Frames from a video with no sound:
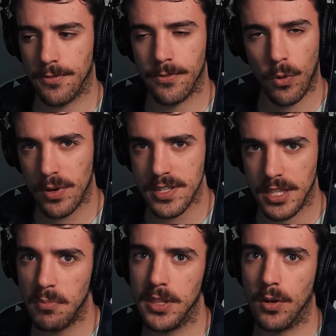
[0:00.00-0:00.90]
you're
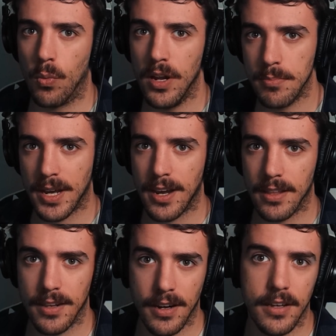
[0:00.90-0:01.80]
forcing them into one
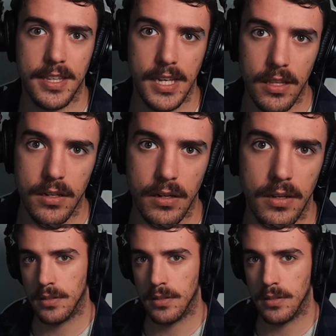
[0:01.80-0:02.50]
path and not the other.